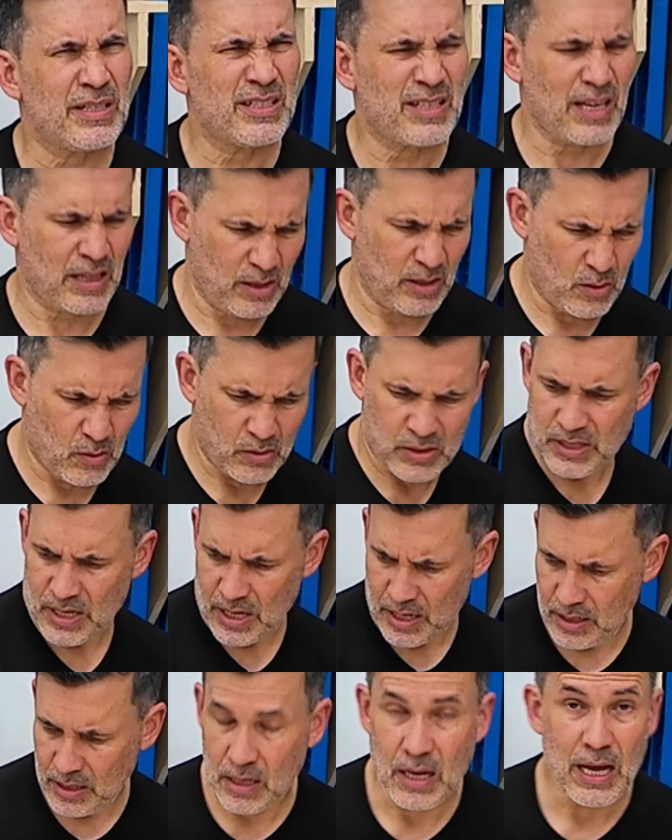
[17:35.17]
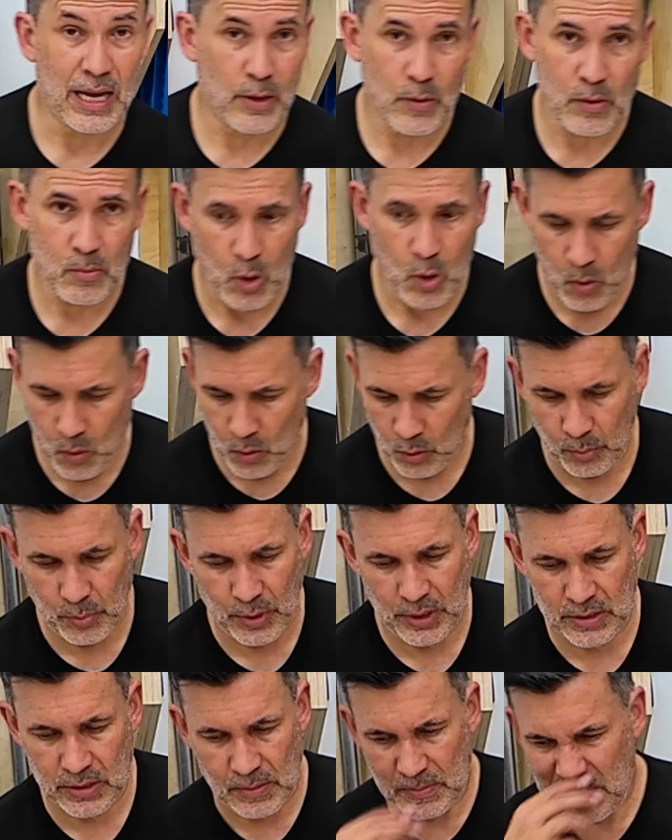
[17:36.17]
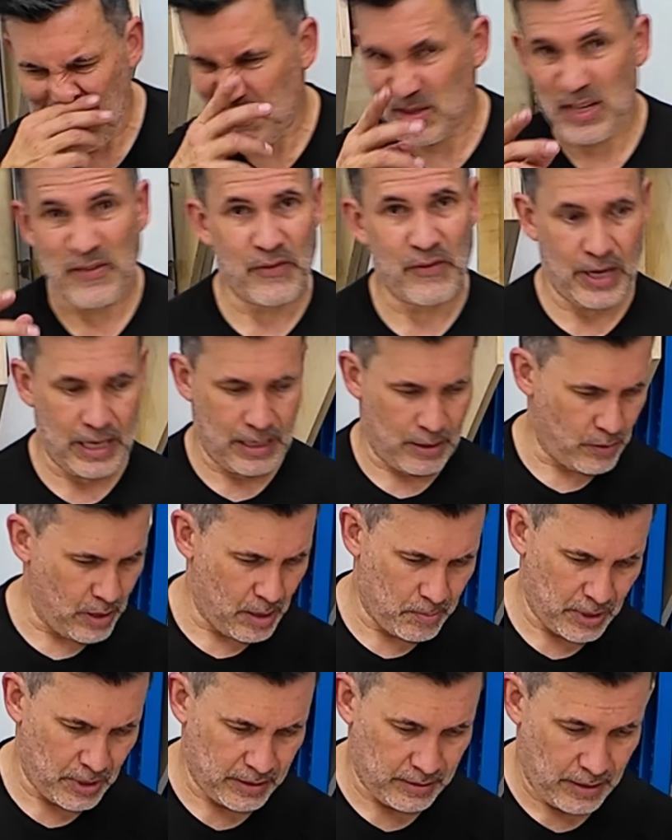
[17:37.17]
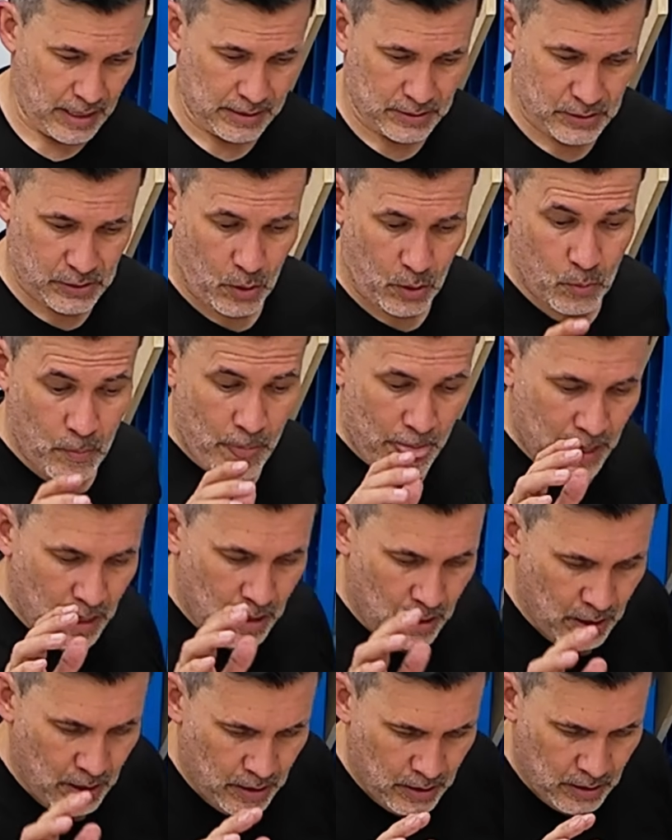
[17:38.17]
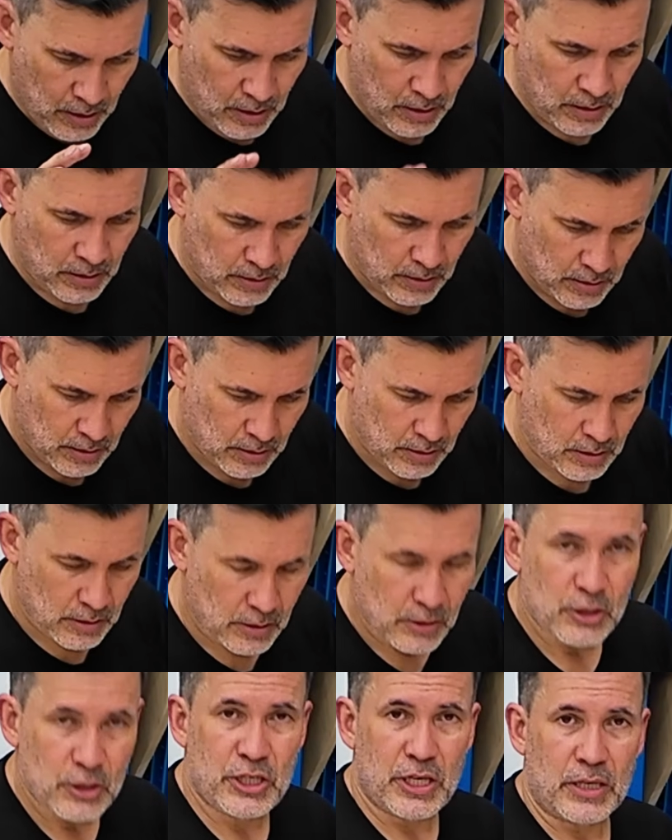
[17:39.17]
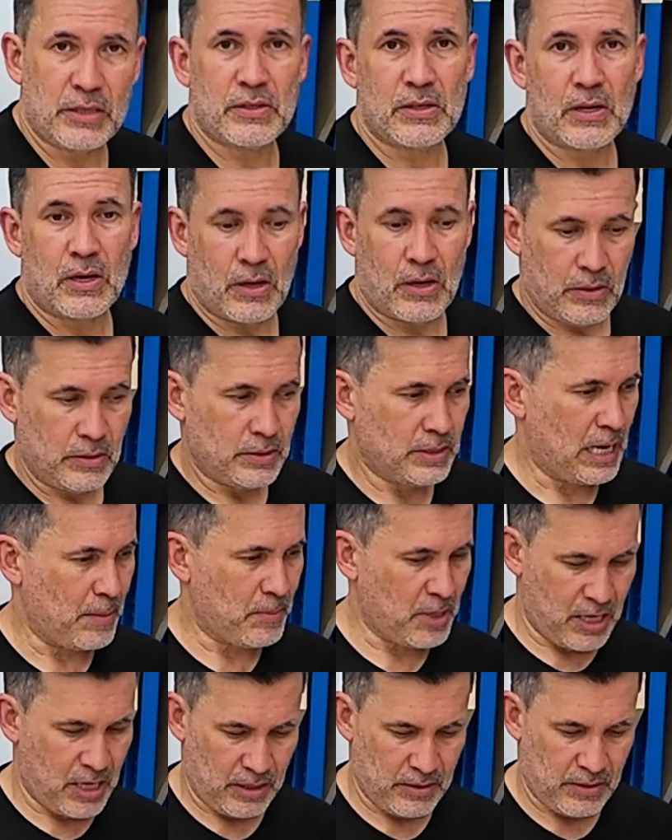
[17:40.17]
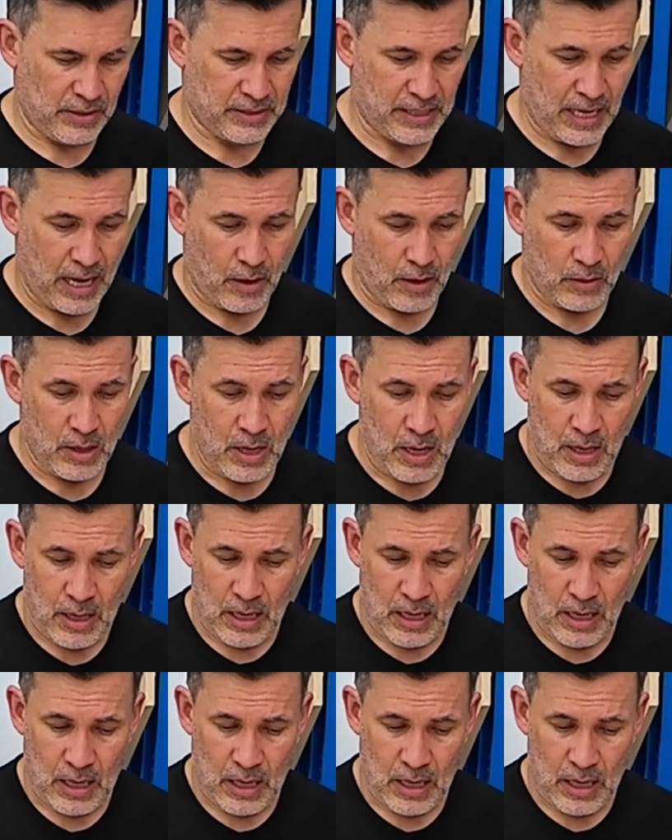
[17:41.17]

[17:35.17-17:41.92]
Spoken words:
Is that the old saying? I know I'm old, but sometimes I forget crap like that. So, jigsaw, time to cut this out.